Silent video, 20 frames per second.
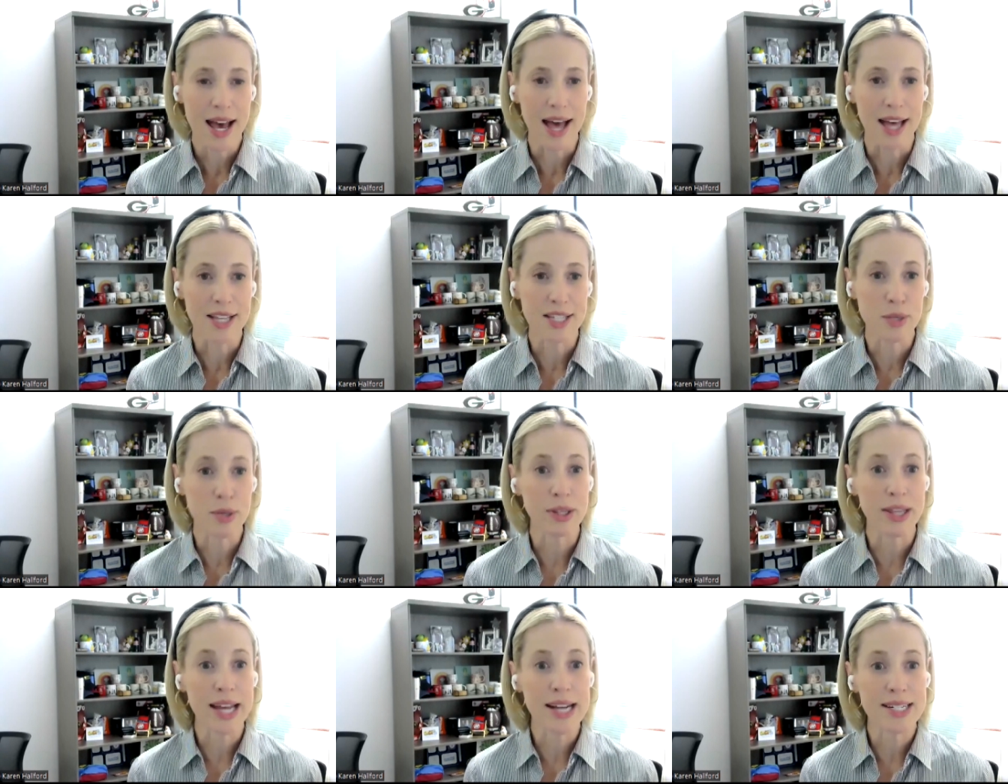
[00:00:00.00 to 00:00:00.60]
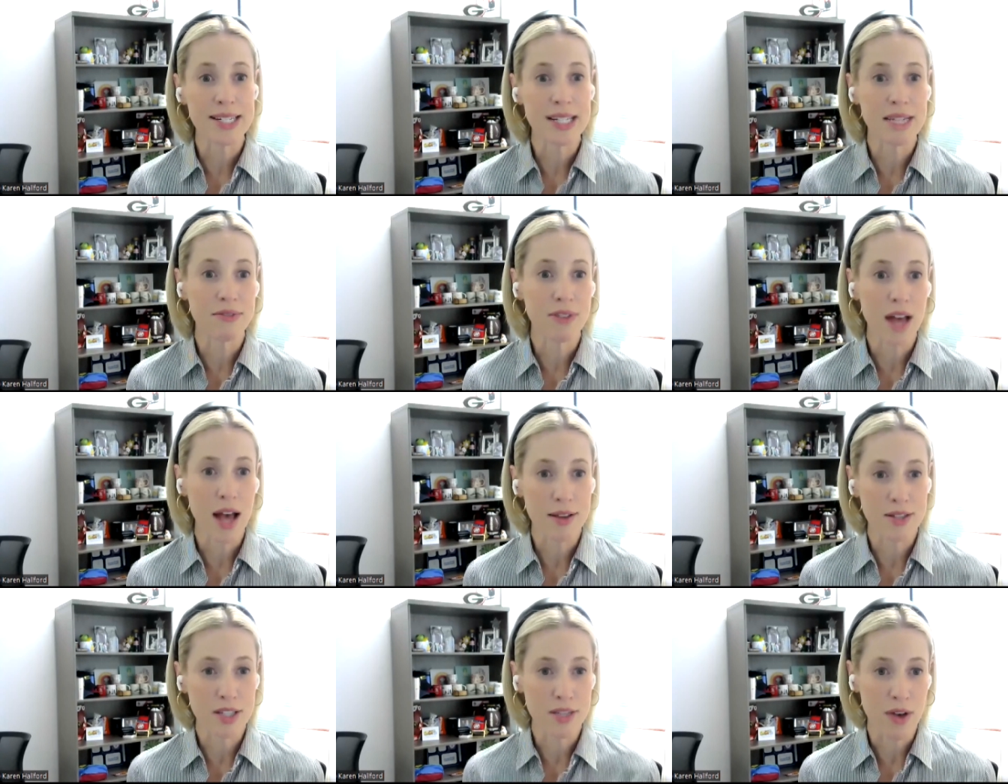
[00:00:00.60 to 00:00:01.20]
Uh, so we like to give
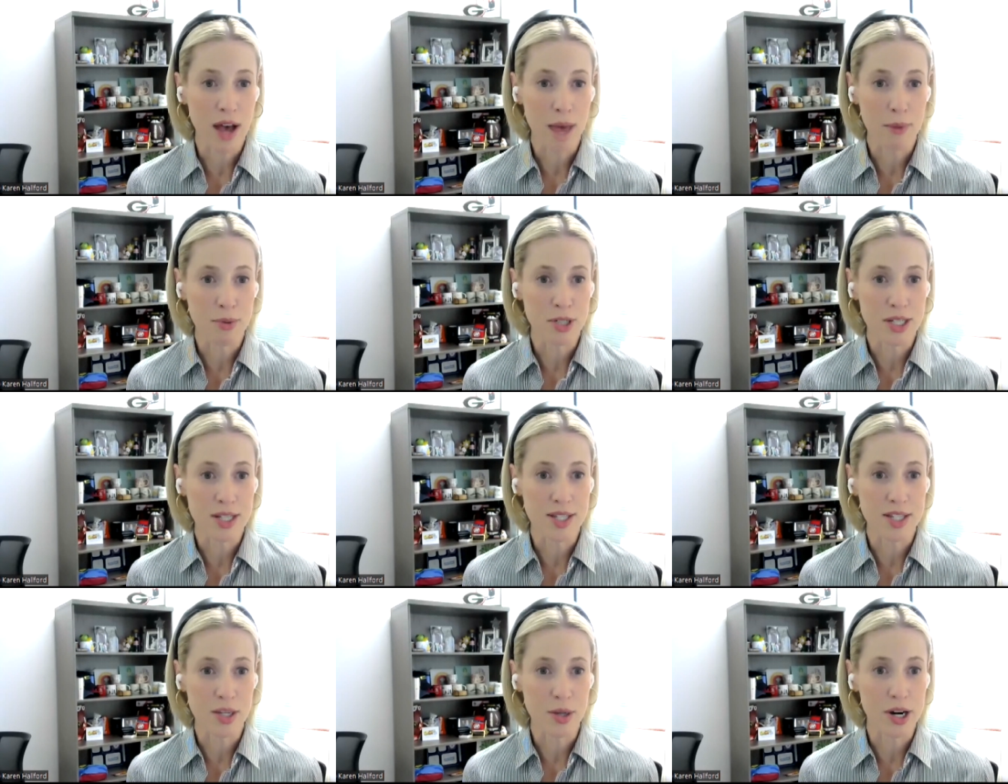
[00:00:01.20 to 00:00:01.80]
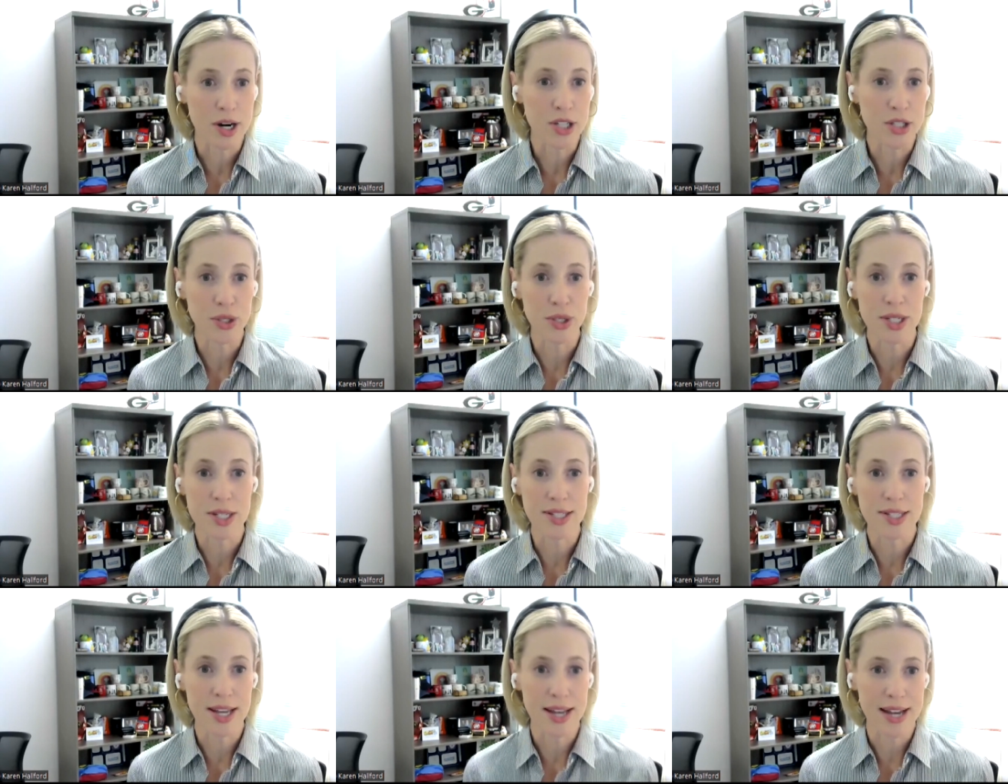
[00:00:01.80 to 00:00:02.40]
lots of options so our
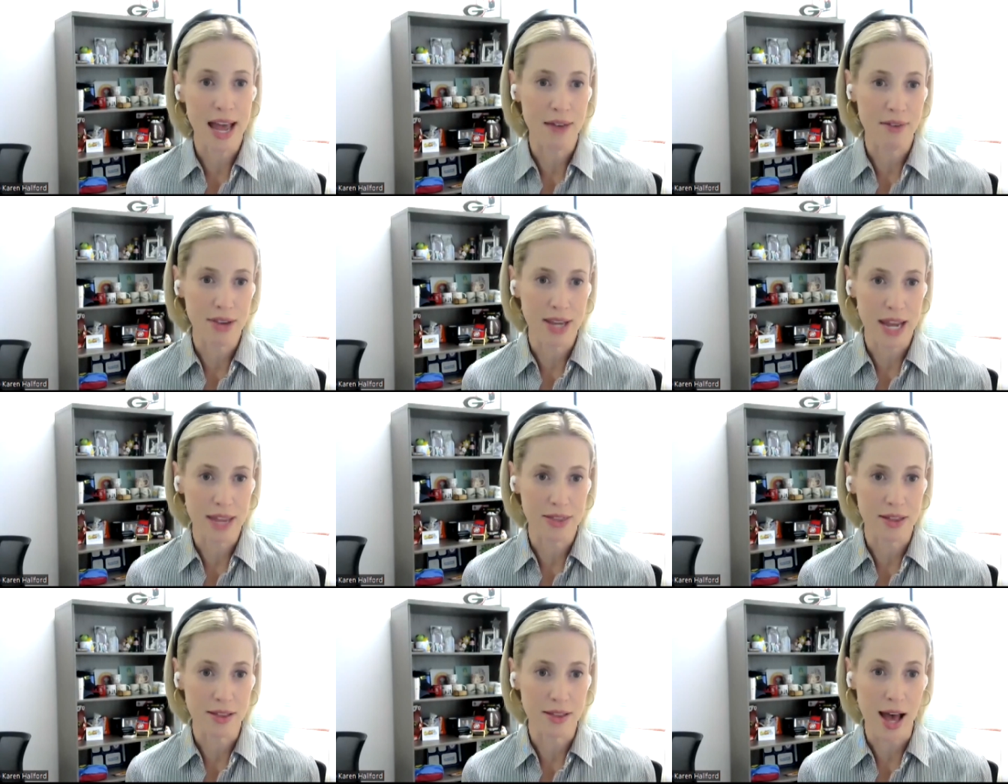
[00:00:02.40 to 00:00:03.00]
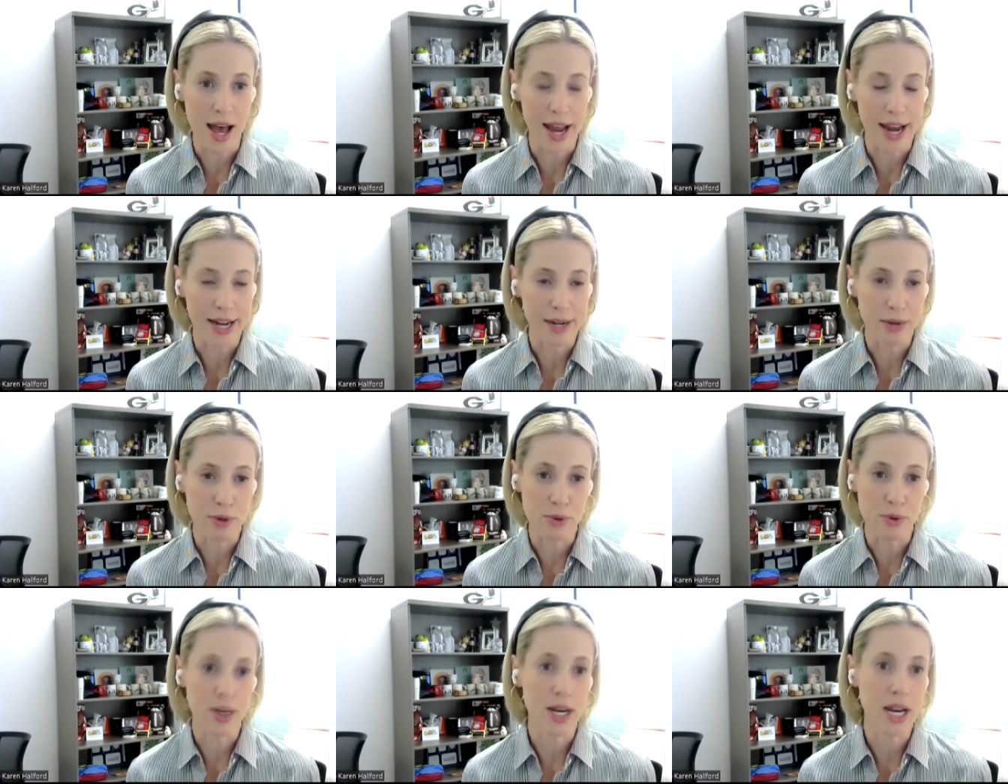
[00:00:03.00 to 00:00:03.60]
students can navigate the line.
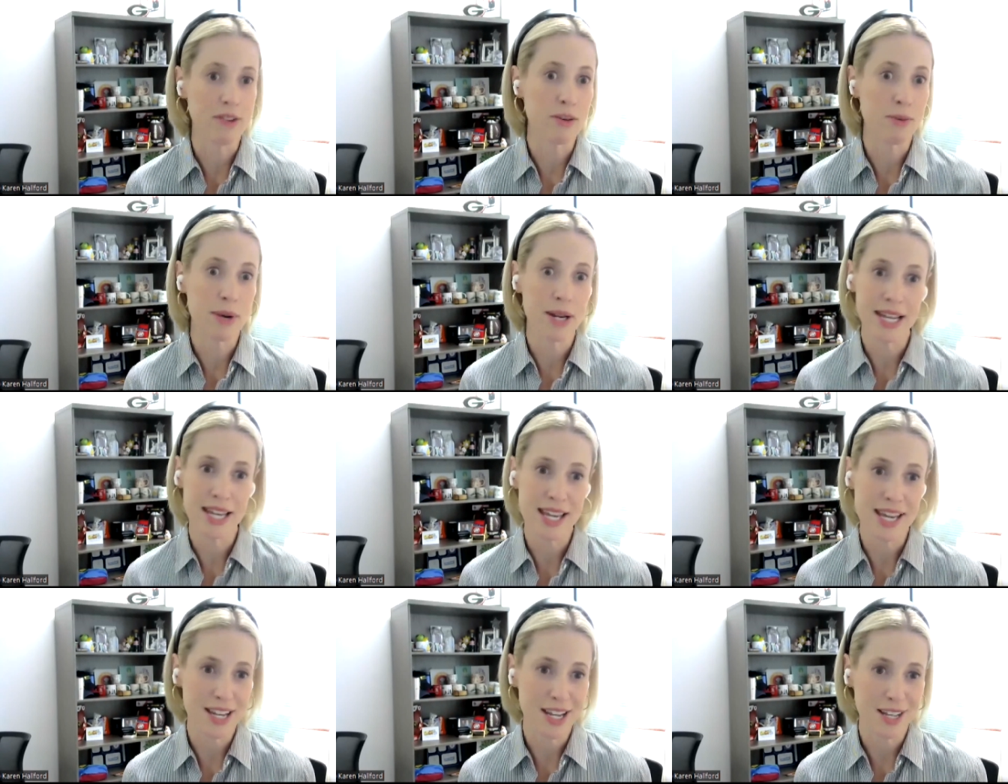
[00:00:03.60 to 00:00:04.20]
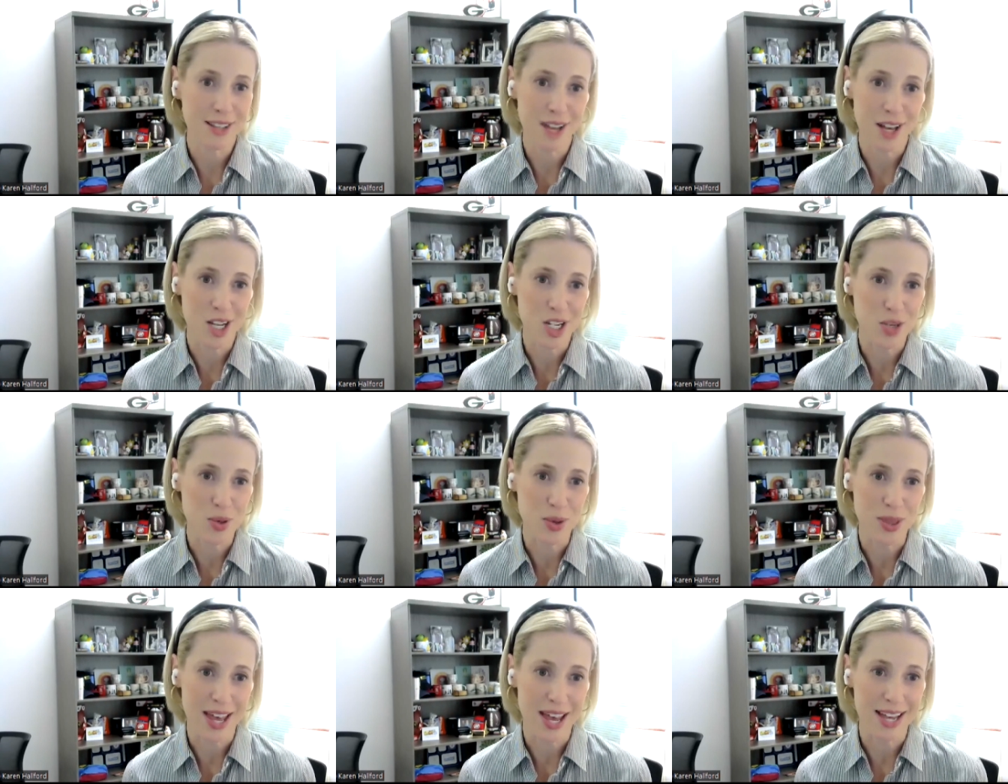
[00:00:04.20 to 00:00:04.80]
We want everybody eating
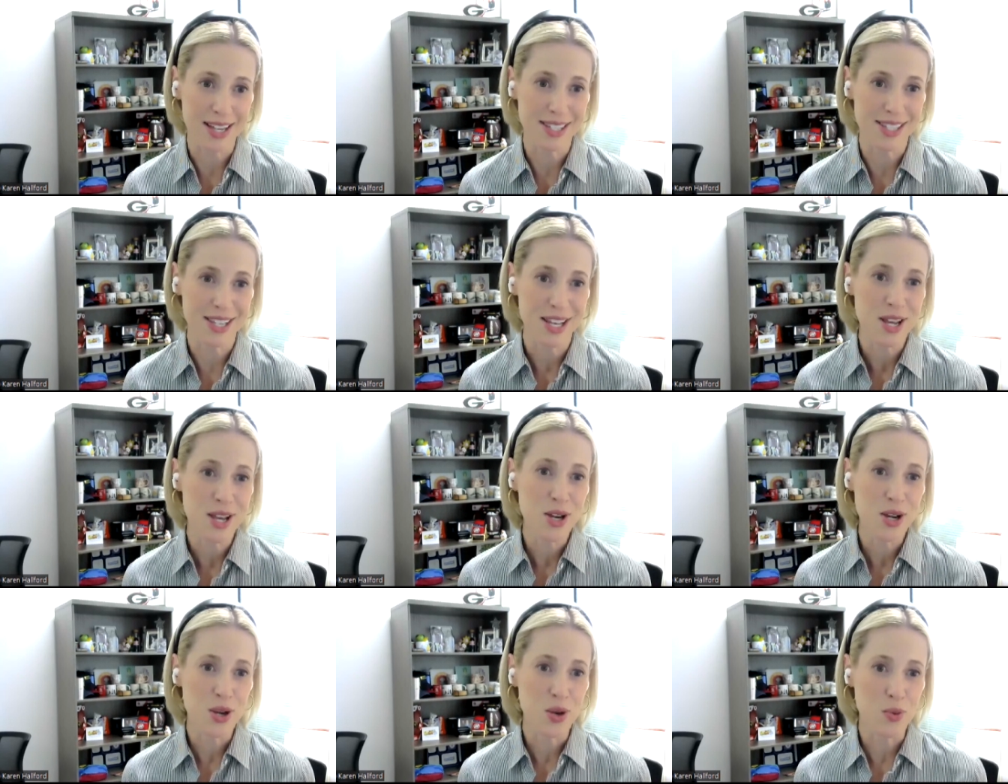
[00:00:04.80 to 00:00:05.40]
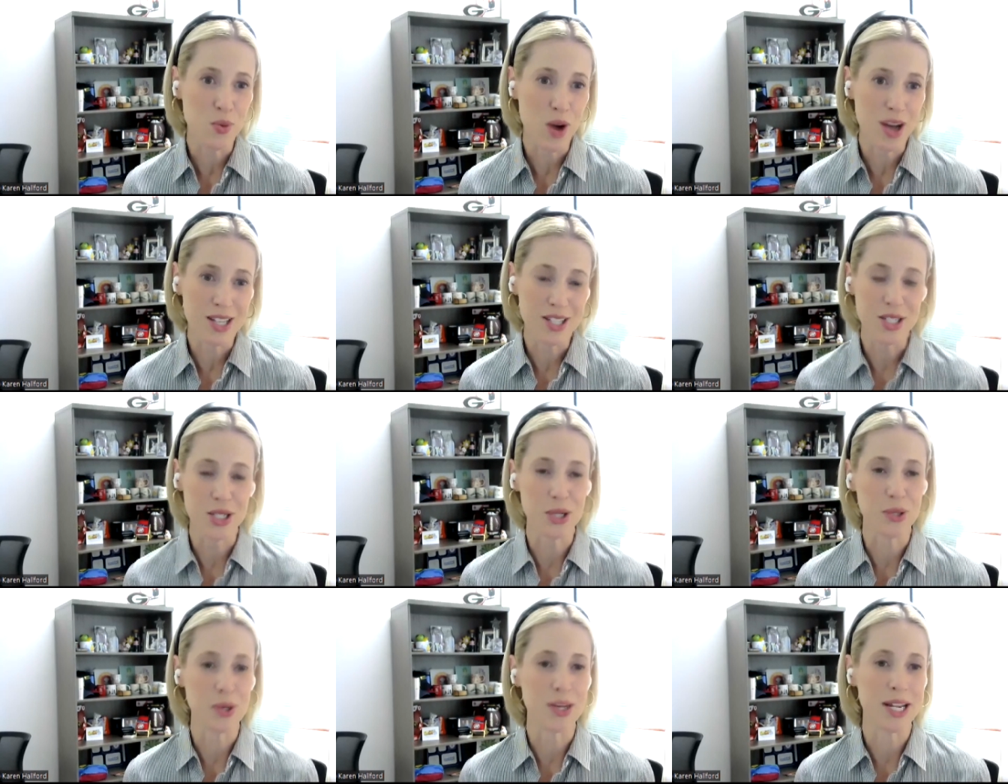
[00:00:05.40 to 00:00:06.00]
lunch with us who wants
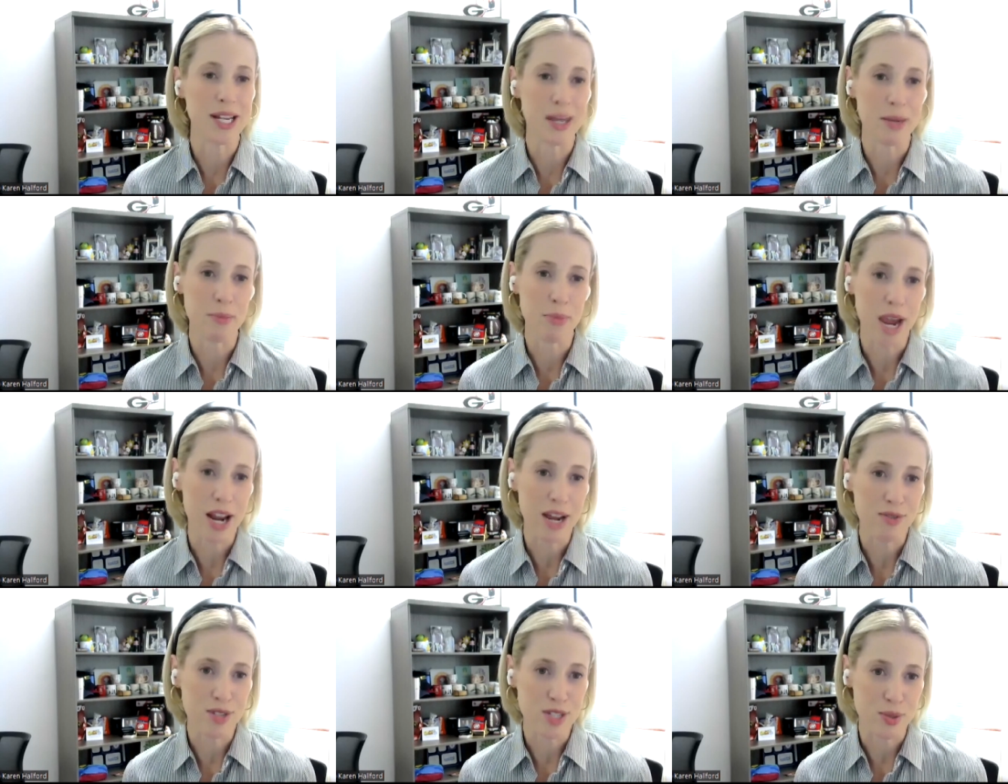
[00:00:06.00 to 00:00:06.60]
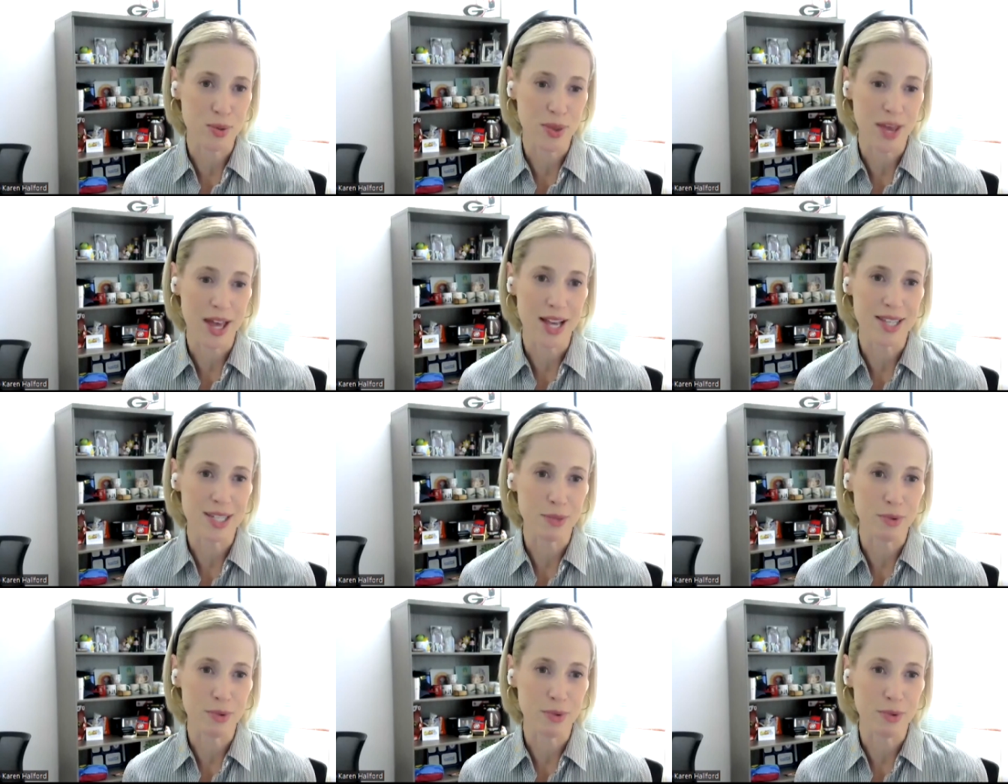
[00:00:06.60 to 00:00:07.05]
to and eating breakfast with us.